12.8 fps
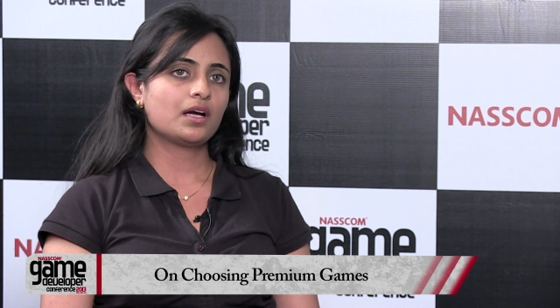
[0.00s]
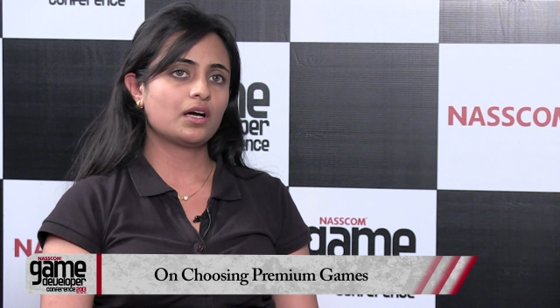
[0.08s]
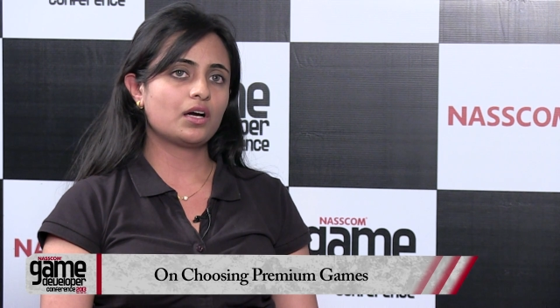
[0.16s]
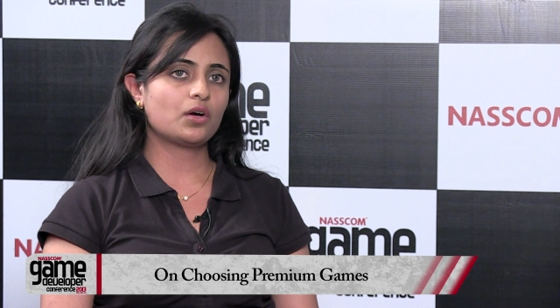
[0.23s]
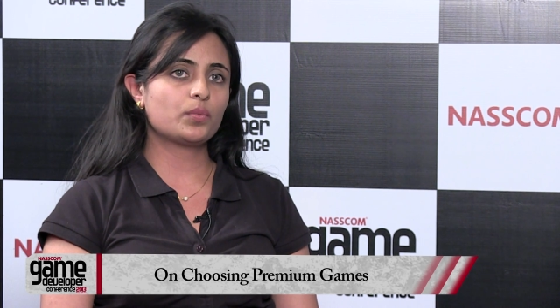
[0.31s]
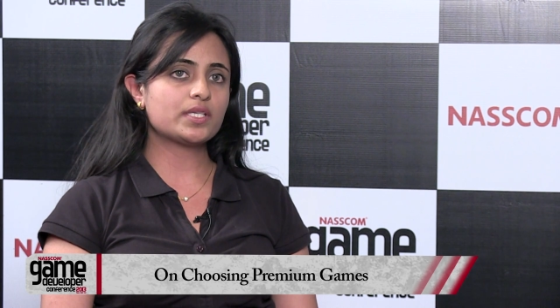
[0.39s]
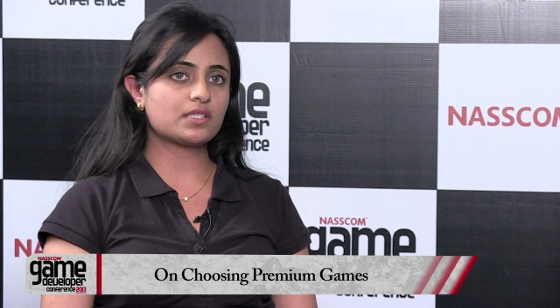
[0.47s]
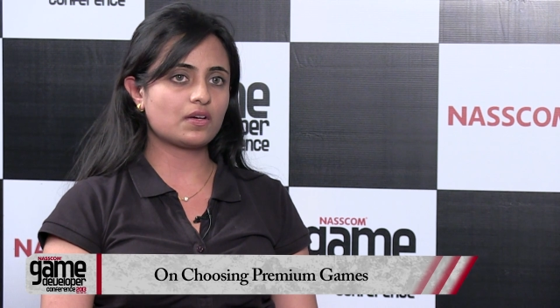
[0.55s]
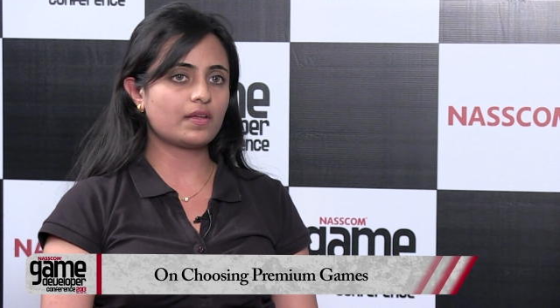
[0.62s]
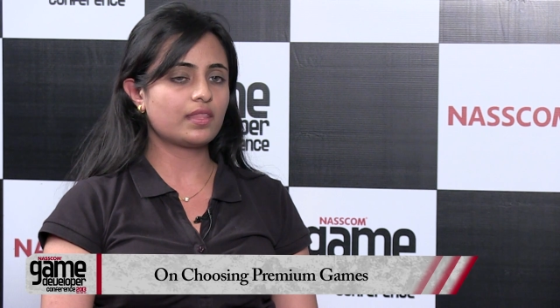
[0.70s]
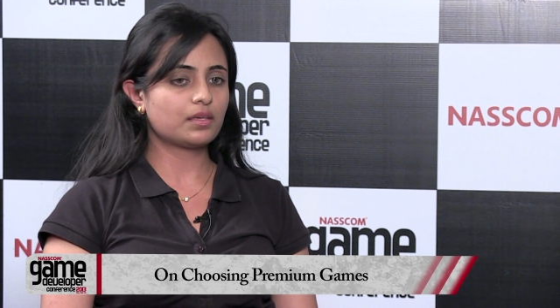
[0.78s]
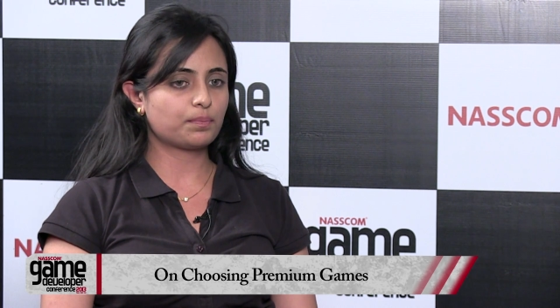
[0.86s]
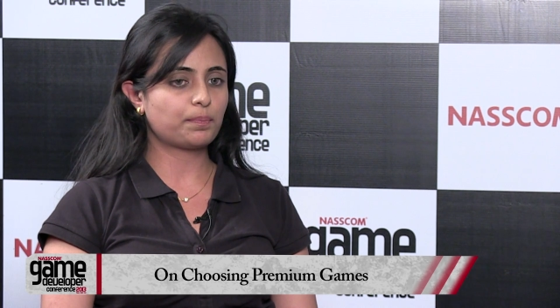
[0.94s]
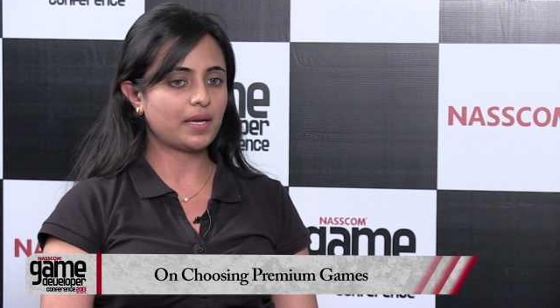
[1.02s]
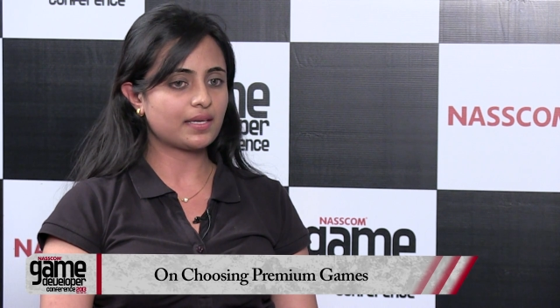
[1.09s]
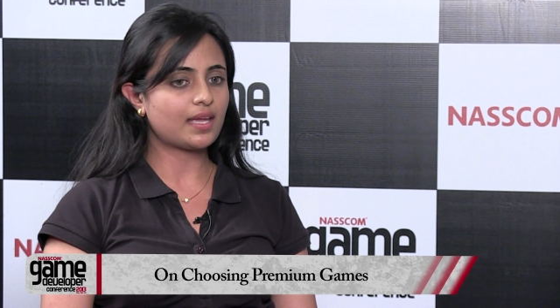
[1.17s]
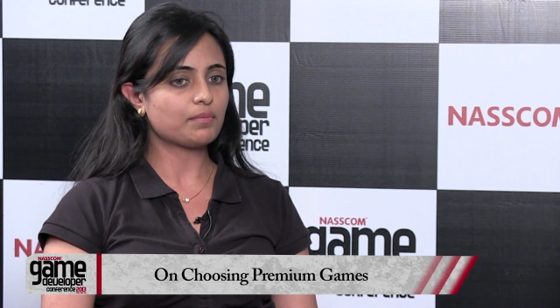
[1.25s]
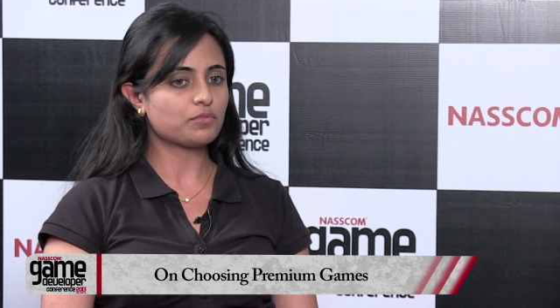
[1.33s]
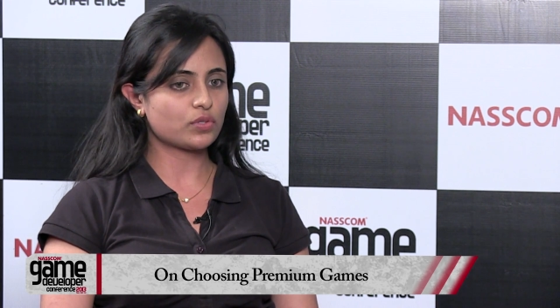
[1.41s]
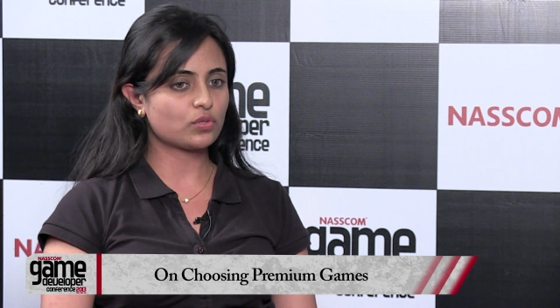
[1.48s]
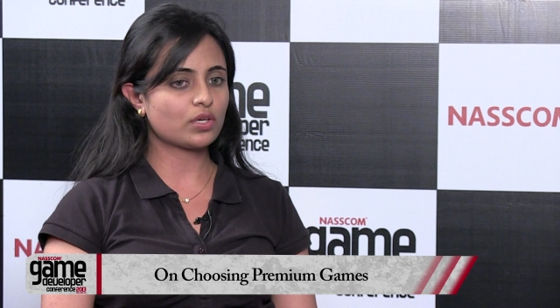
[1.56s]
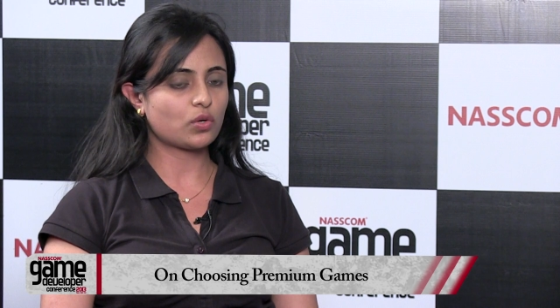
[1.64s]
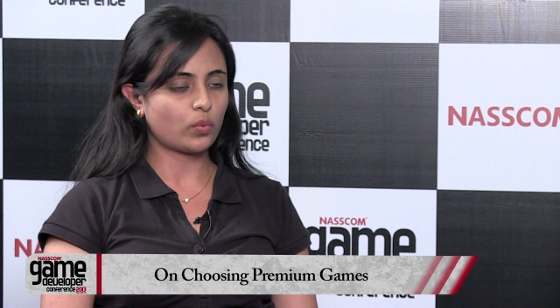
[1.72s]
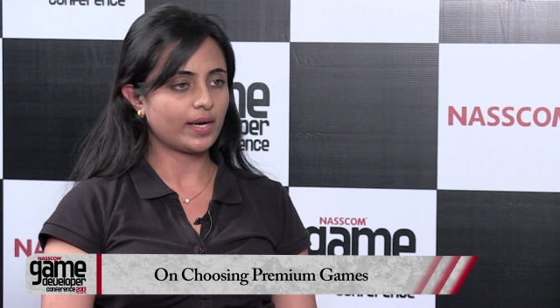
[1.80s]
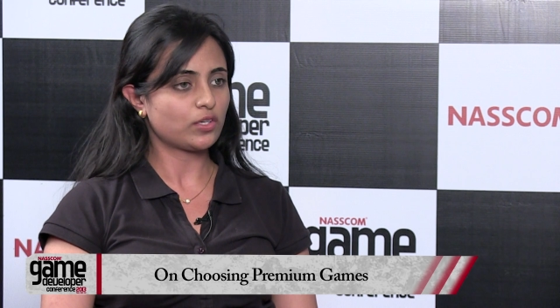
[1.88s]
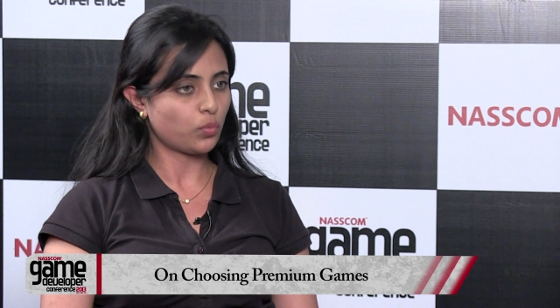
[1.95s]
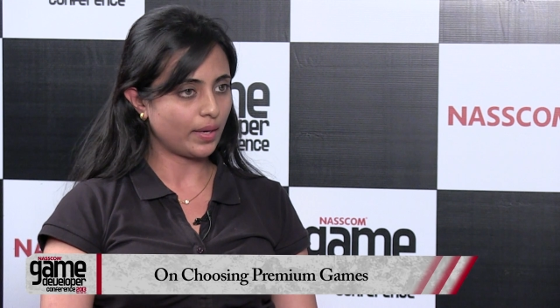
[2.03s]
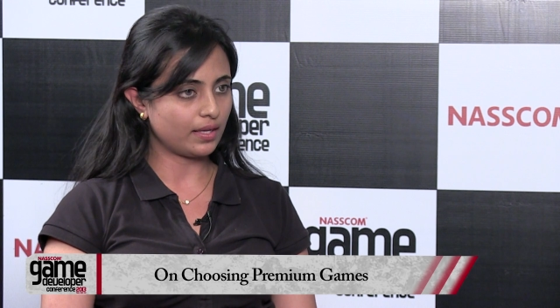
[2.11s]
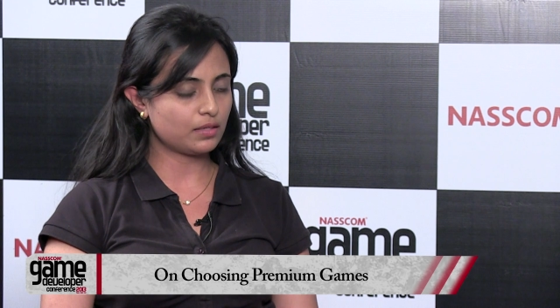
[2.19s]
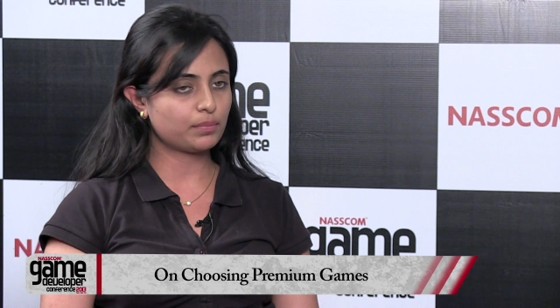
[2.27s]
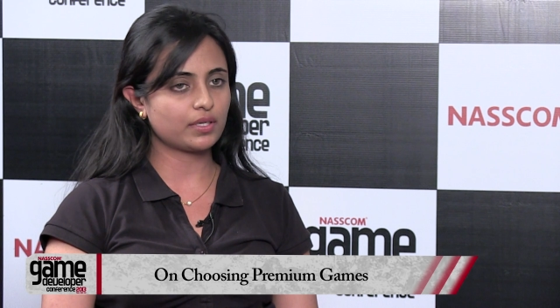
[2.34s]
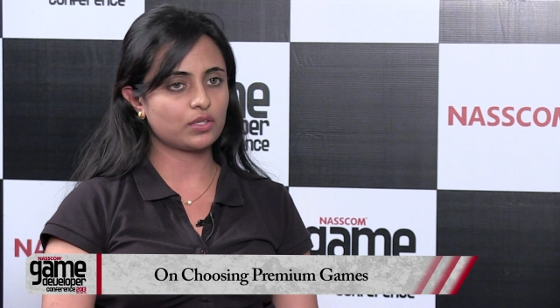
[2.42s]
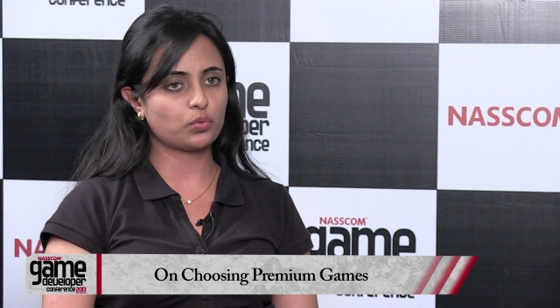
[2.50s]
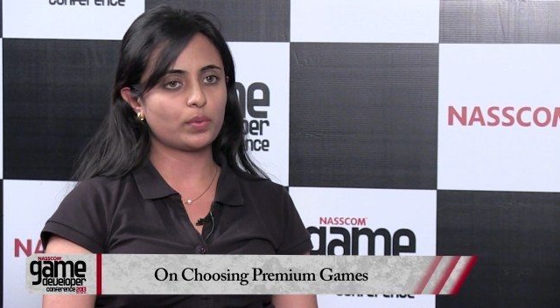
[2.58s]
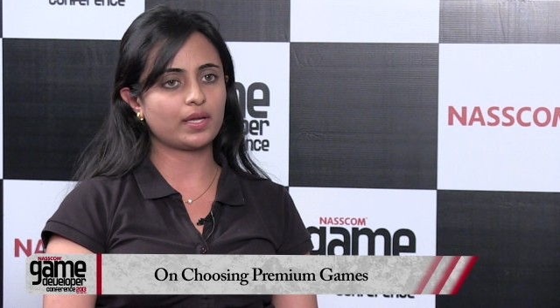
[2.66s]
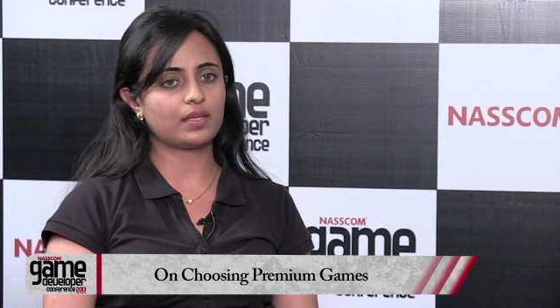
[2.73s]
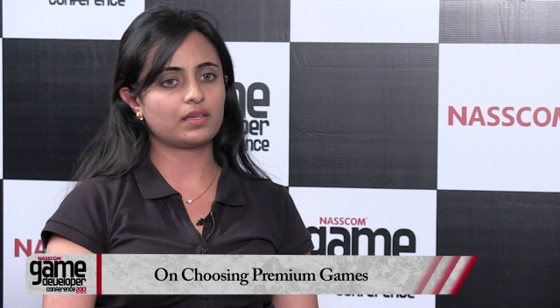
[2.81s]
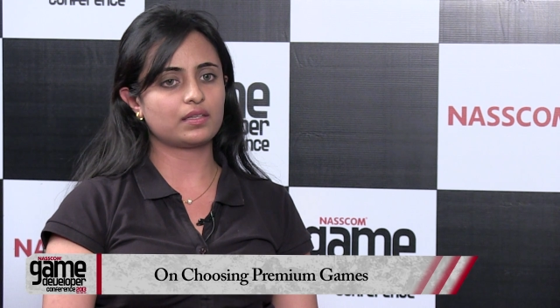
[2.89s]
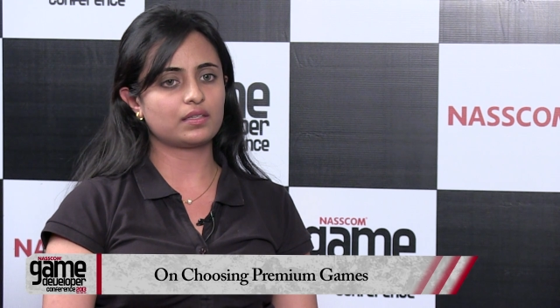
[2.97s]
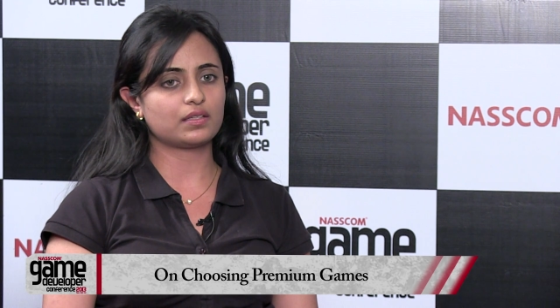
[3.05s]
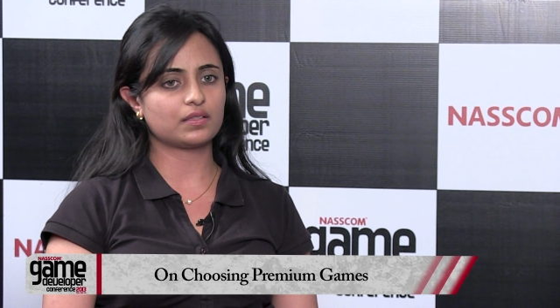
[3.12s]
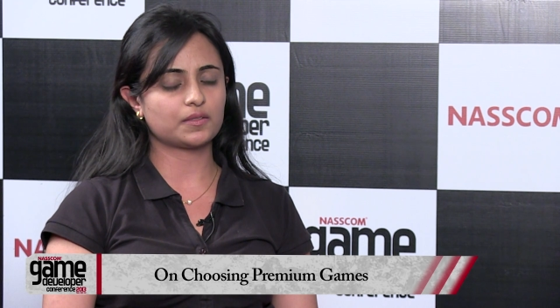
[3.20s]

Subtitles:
We saw that paid games were doing quite well, but when